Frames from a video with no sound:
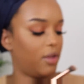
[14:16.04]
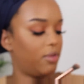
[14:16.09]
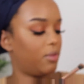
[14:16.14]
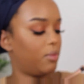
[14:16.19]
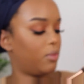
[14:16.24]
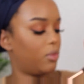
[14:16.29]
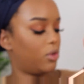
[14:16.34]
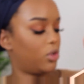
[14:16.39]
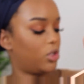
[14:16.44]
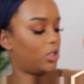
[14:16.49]

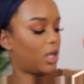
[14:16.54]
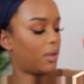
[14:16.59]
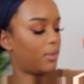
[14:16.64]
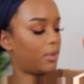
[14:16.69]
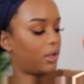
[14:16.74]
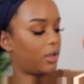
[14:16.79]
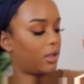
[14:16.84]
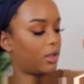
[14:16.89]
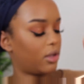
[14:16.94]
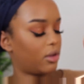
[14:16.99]
even more
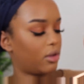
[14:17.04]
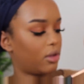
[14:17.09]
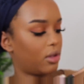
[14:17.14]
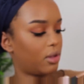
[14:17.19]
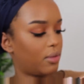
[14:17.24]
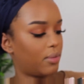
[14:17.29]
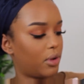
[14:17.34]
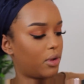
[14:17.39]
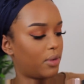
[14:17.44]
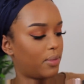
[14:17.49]
drama going on
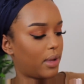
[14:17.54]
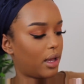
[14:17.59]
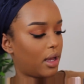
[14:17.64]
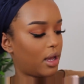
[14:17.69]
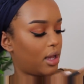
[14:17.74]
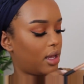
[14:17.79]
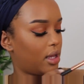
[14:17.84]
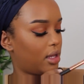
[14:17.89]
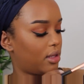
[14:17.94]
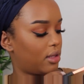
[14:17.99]
on the bottom of
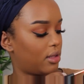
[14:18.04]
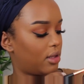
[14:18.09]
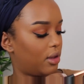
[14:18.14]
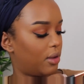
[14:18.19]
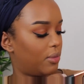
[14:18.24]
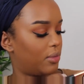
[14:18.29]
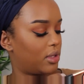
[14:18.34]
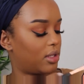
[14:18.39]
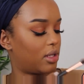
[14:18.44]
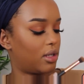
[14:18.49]
my eyes, so
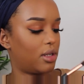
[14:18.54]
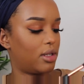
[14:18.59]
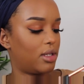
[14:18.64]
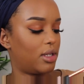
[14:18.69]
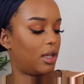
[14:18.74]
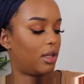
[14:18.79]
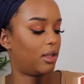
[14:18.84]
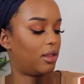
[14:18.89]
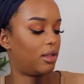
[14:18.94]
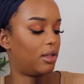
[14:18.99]
I'm just going to
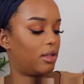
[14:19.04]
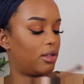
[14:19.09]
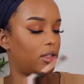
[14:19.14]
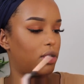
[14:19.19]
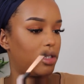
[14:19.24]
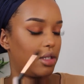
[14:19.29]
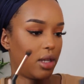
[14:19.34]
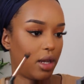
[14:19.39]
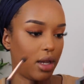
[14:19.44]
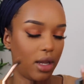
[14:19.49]
take this
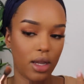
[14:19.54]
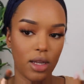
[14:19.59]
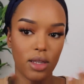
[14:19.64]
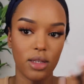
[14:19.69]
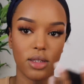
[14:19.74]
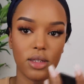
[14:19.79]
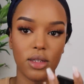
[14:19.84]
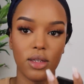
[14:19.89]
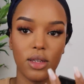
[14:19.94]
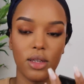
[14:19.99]

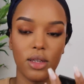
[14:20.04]
shade